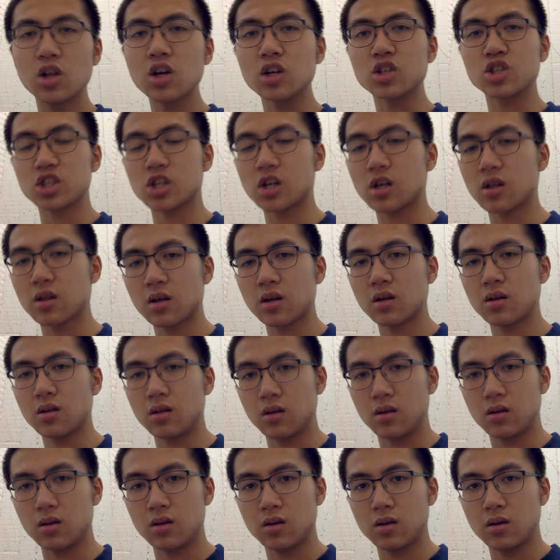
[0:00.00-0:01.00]
Jonathan,
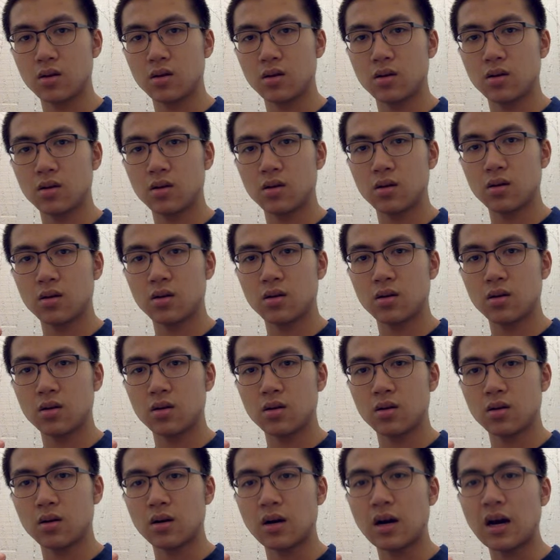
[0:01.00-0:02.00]

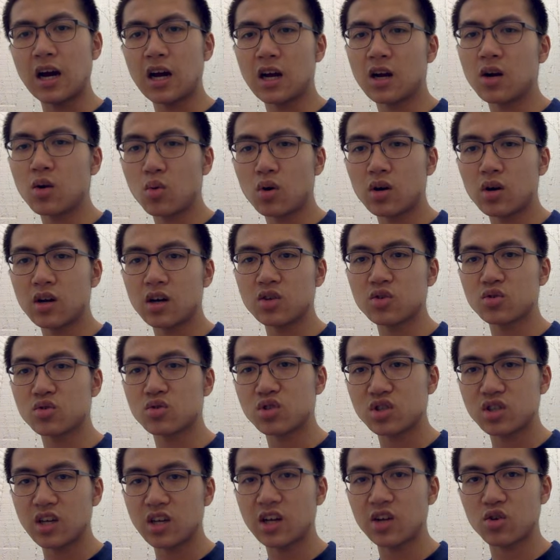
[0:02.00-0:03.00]
I don't want to
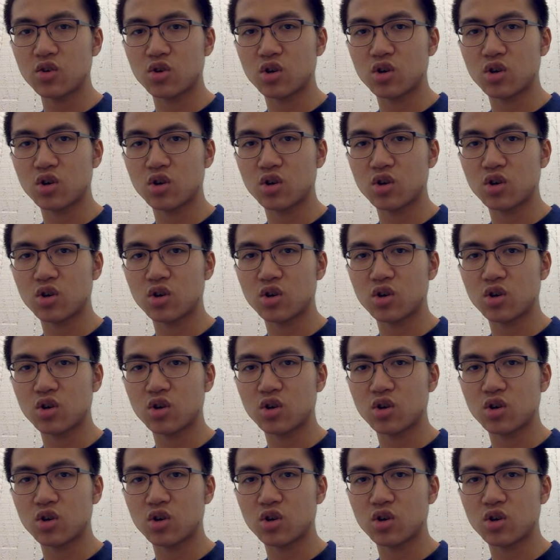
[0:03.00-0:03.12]
understand your